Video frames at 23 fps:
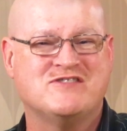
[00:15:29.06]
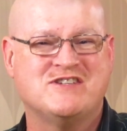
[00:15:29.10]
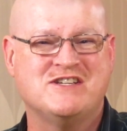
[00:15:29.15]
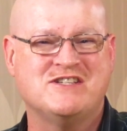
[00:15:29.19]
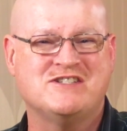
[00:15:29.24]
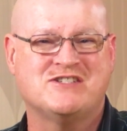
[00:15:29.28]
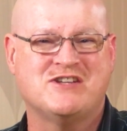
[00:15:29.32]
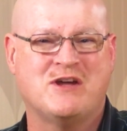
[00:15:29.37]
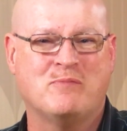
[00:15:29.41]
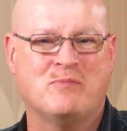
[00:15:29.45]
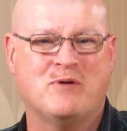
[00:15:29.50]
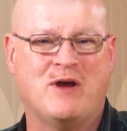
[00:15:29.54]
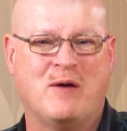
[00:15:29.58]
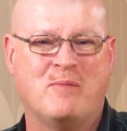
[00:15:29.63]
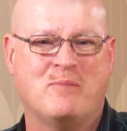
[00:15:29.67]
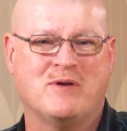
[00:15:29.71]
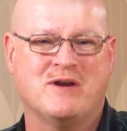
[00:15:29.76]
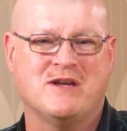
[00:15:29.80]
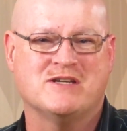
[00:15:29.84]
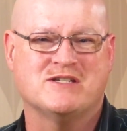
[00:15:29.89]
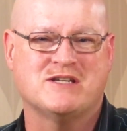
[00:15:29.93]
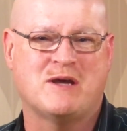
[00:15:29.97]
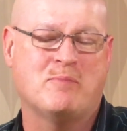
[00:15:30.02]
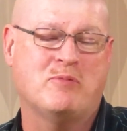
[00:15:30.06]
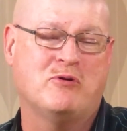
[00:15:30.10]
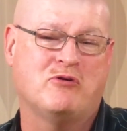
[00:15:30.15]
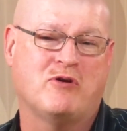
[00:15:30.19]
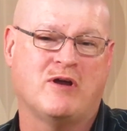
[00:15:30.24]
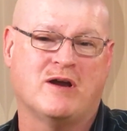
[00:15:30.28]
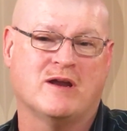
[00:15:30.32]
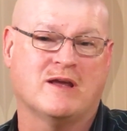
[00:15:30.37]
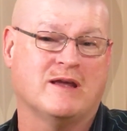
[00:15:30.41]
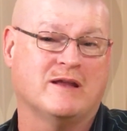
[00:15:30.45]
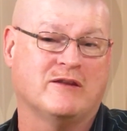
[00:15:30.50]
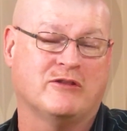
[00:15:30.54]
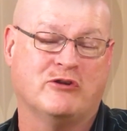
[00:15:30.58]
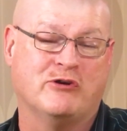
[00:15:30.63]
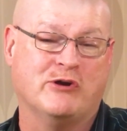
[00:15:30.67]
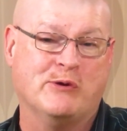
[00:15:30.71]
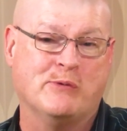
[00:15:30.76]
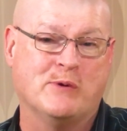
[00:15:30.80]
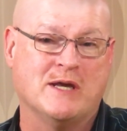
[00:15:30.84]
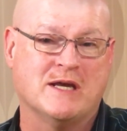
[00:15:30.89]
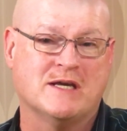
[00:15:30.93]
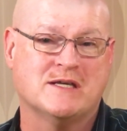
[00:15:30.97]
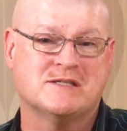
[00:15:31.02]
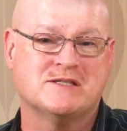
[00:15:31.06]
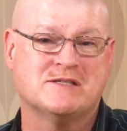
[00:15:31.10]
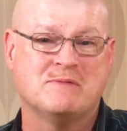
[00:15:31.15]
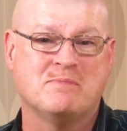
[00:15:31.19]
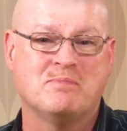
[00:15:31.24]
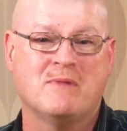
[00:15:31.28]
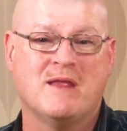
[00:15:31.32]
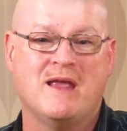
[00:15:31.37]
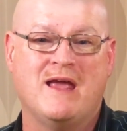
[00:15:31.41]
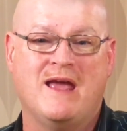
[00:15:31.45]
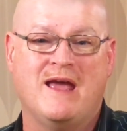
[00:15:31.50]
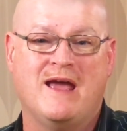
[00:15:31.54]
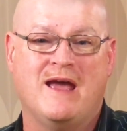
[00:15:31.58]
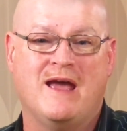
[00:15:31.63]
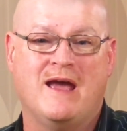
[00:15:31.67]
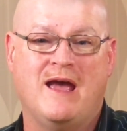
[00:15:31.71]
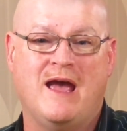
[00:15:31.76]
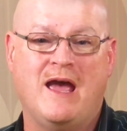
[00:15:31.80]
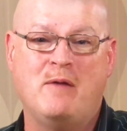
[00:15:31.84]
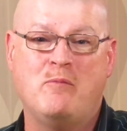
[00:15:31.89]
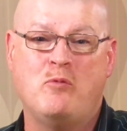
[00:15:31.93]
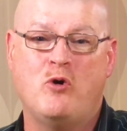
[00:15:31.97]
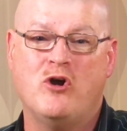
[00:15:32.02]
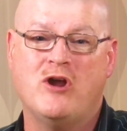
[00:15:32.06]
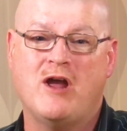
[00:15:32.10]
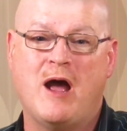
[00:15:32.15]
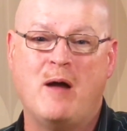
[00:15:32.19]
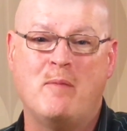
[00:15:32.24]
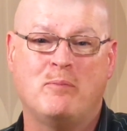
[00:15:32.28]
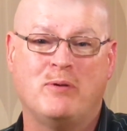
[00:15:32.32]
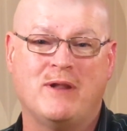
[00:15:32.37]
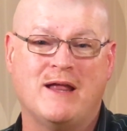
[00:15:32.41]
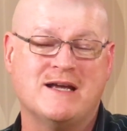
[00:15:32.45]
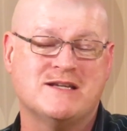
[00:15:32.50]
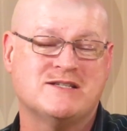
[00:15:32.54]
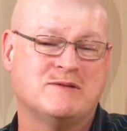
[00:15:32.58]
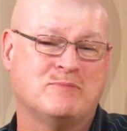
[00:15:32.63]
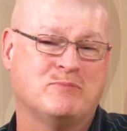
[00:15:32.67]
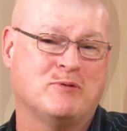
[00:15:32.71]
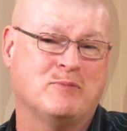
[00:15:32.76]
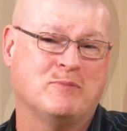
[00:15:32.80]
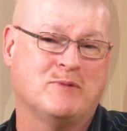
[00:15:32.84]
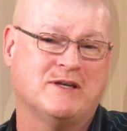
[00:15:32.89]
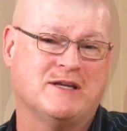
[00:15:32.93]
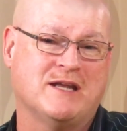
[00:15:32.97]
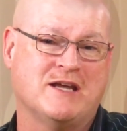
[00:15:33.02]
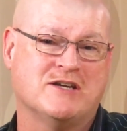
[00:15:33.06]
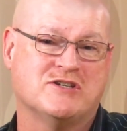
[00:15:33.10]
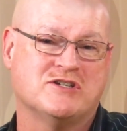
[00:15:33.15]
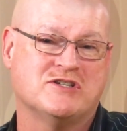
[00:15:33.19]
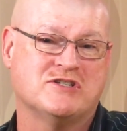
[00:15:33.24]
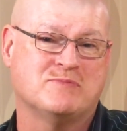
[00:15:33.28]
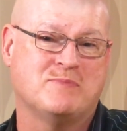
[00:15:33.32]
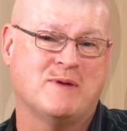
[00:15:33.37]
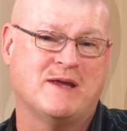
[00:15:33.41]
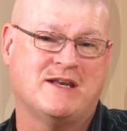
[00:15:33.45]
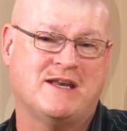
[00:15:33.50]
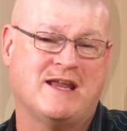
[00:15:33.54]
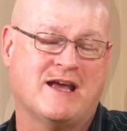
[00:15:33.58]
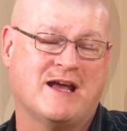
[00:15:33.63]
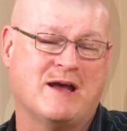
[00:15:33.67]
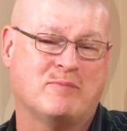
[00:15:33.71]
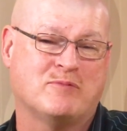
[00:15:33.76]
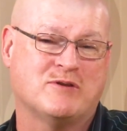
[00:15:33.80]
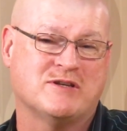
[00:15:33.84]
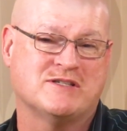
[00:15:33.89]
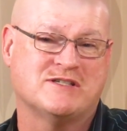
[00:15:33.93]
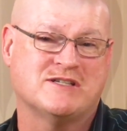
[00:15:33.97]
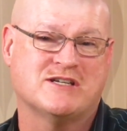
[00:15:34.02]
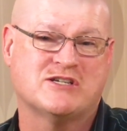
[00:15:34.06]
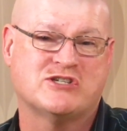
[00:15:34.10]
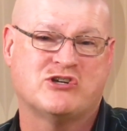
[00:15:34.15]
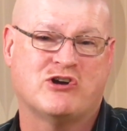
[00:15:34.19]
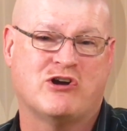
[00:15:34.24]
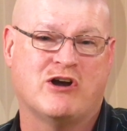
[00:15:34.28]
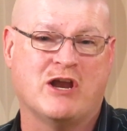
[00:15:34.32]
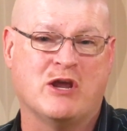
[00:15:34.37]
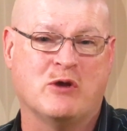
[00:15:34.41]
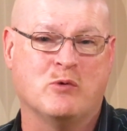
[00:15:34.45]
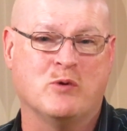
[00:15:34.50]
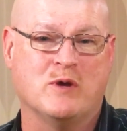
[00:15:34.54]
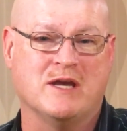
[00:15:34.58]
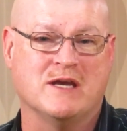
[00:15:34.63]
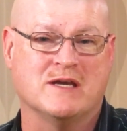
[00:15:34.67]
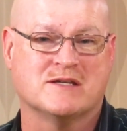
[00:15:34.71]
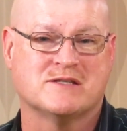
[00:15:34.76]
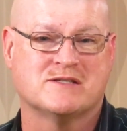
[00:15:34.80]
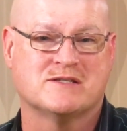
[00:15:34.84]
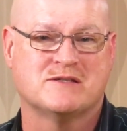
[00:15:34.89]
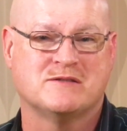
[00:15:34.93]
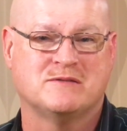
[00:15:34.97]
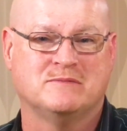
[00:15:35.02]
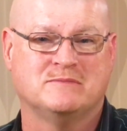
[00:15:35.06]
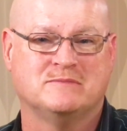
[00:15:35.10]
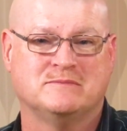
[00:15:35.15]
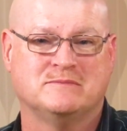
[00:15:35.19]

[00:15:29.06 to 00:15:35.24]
seen some companies up and running in 3 weeks, and more complex implementations may take up to 6 or 8 weeks.